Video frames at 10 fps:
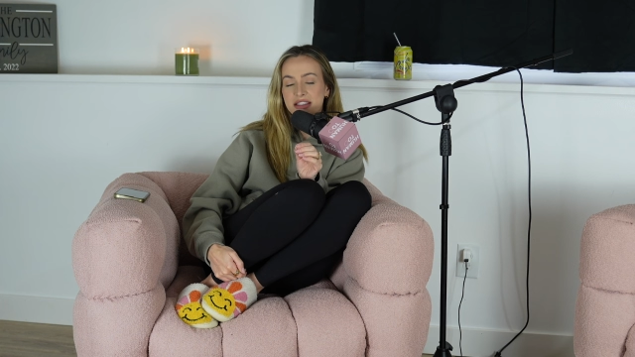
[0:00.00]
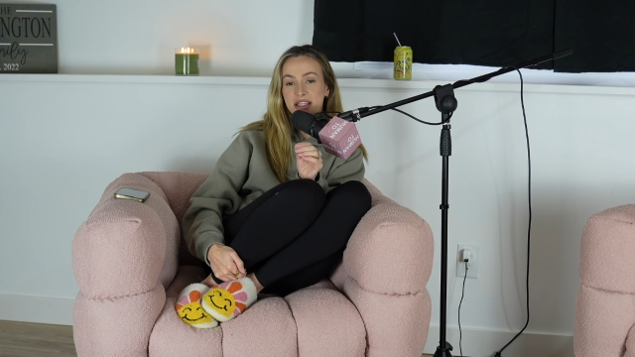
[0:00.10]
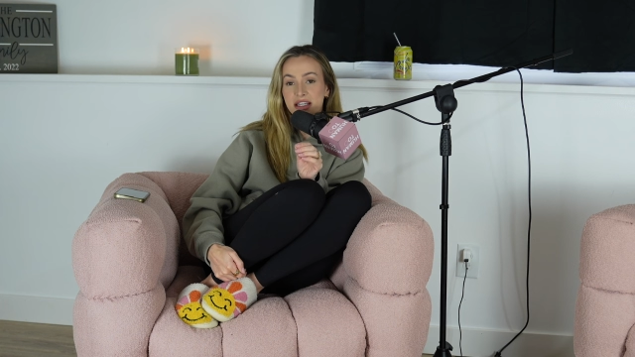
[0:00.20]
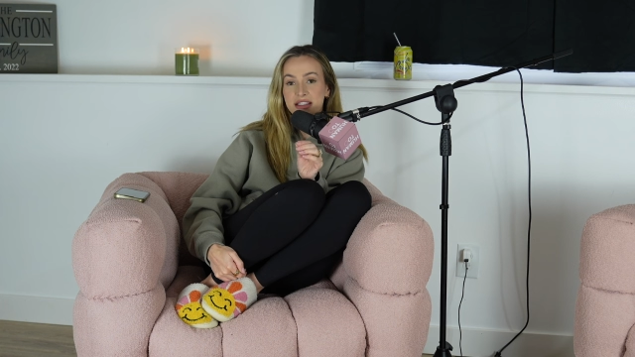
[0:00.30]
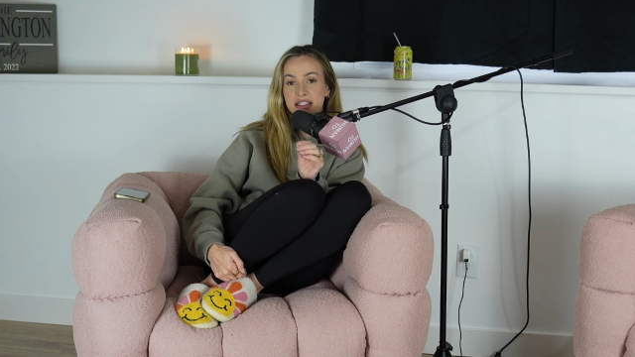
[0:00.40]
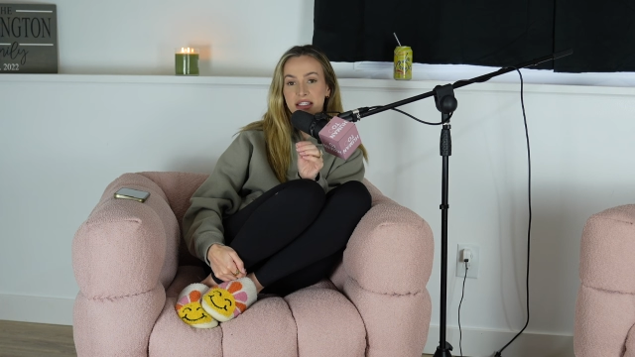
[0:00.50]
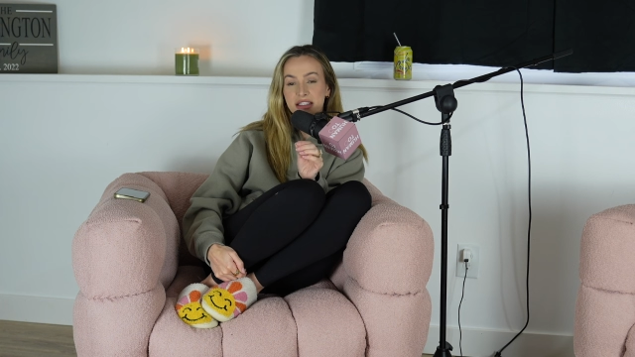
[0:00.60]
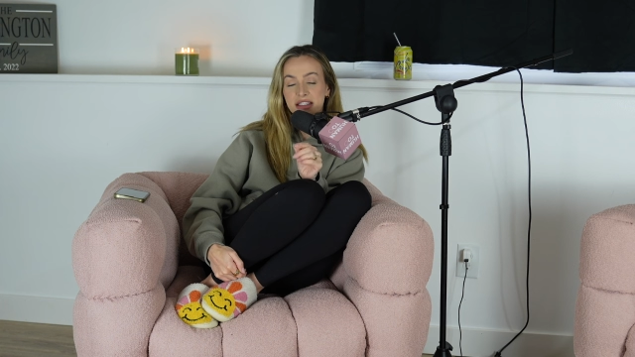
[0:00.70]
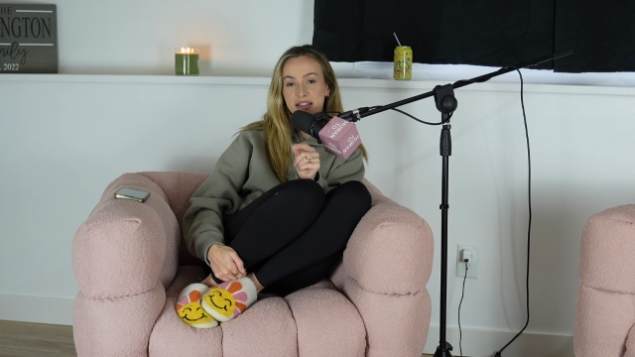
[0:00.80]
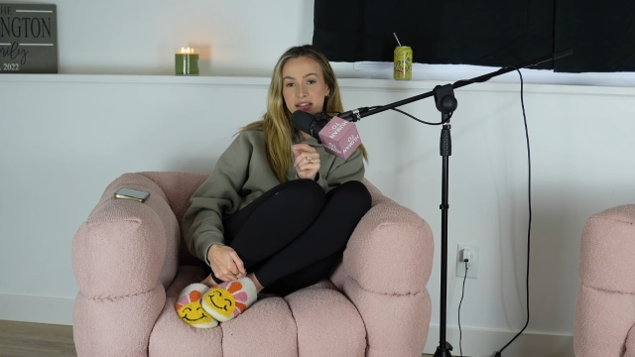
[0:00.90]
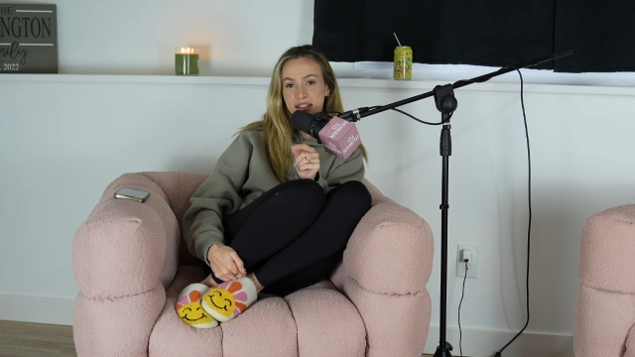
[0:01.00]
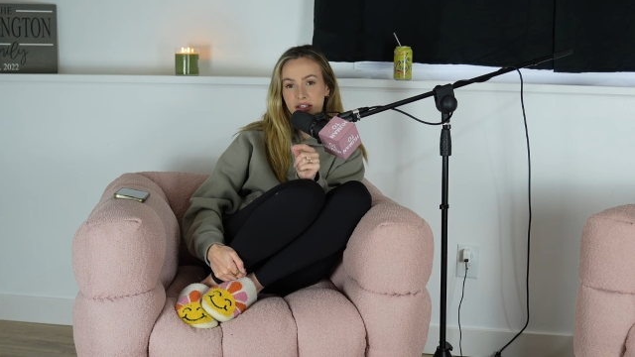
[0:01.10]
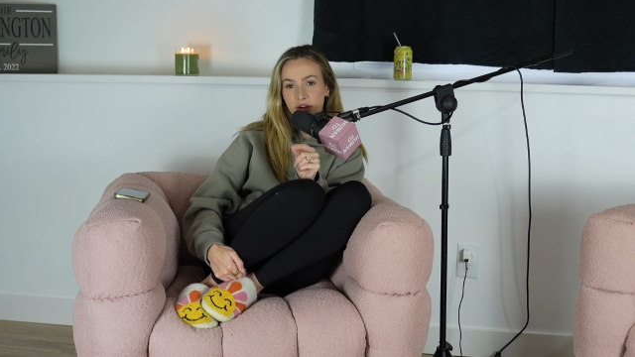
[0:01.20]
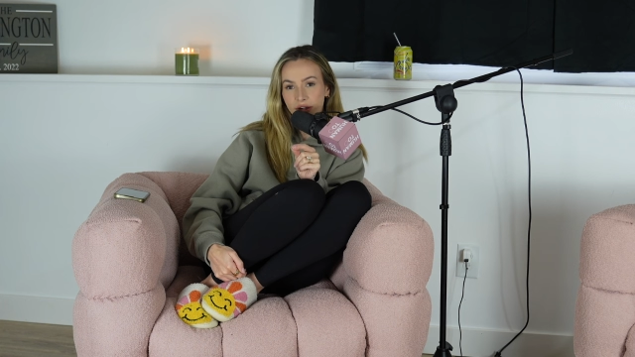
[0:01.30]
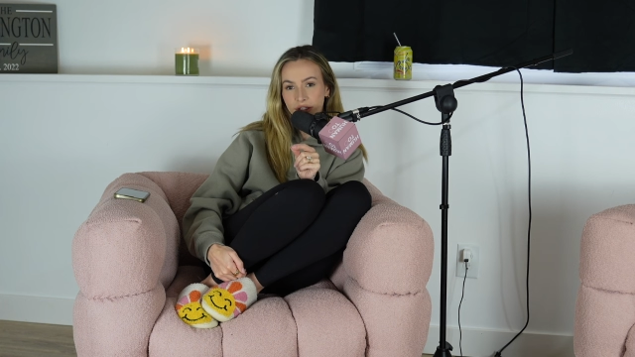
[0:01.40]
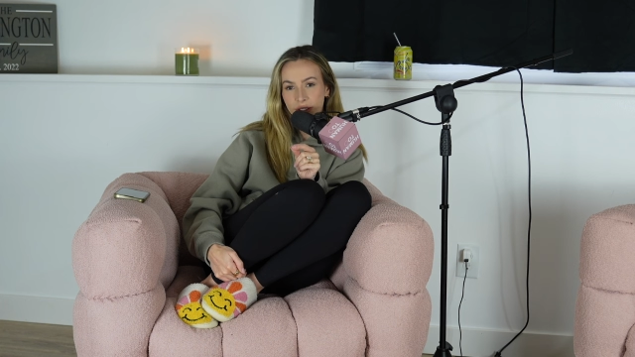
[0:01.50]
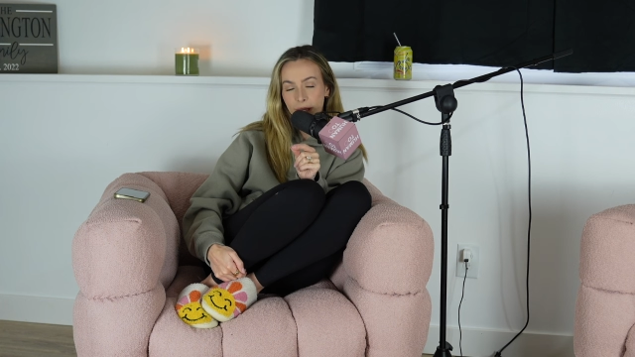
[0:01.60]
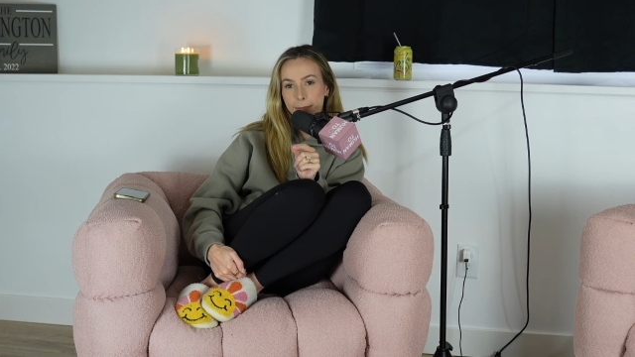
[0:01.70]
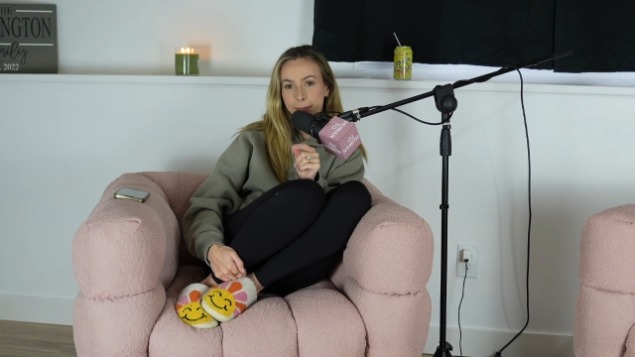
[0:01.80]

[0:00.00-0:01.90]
decided to eat an SD card.